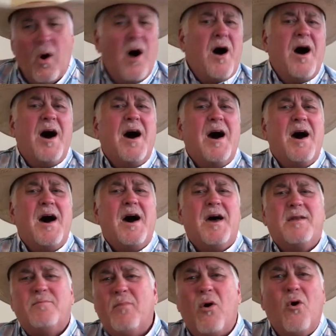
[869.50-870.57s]

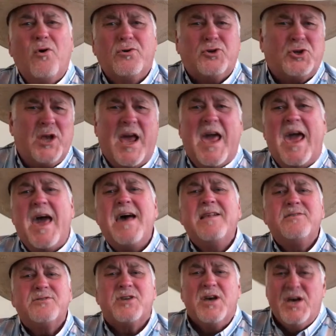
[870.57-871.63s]
one more
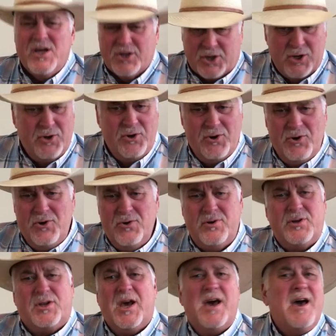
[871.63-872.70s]
chance to
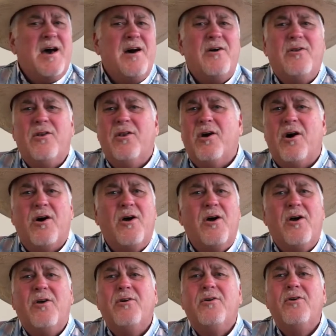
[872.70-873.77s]
tell
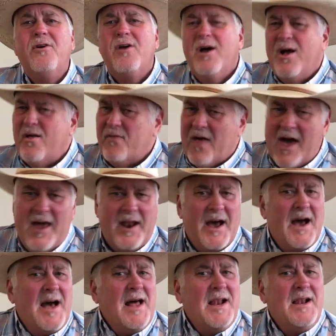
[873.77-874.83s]
her that
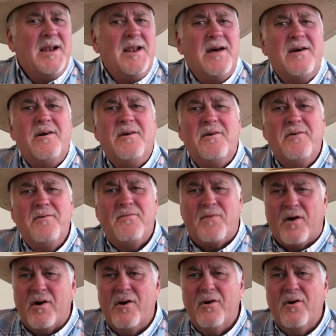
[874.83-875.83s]
I love her.